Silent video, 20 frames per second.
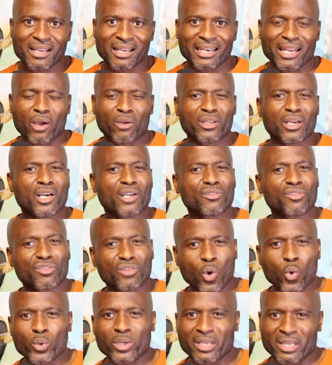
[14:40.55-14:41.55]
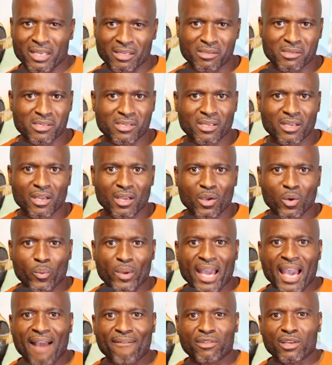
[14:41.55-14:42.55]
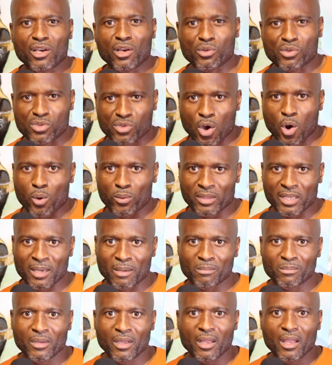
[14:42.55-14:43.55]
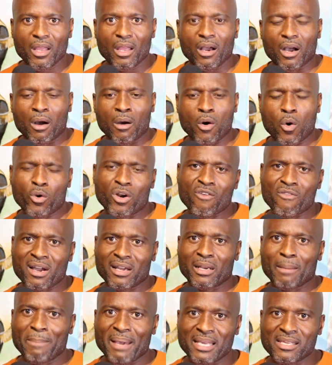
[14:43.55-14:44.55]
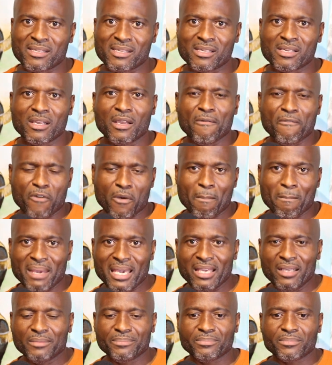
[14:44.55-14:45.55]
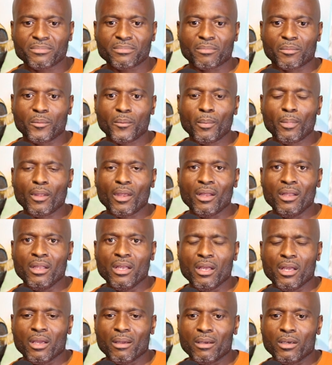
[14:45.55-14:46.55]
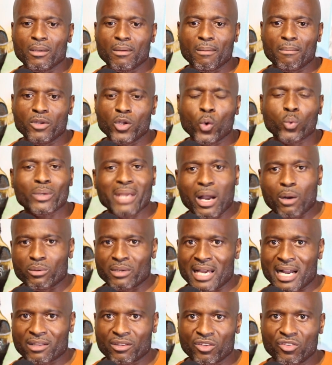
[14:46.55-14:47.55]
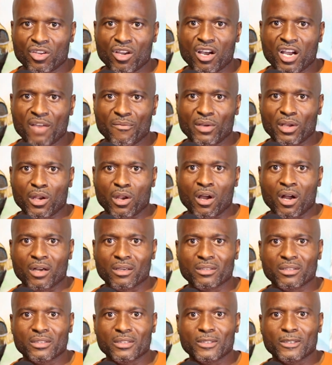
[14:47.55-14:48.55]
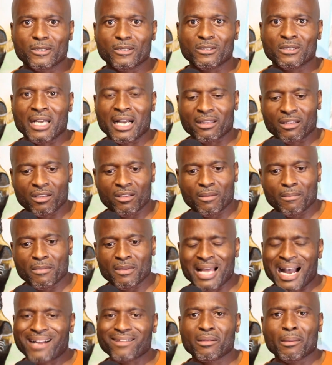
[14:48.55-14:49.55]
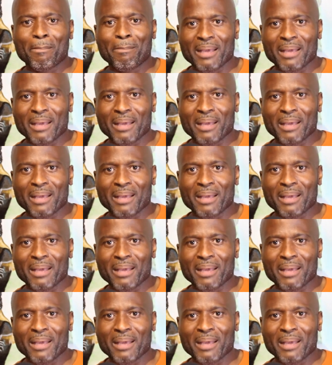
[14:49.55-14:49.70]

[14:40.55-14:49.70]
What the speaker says: They are the custodians. We have to consult them on a regular basis. For me, no doubt, Dr. John Henry Clark, Dr.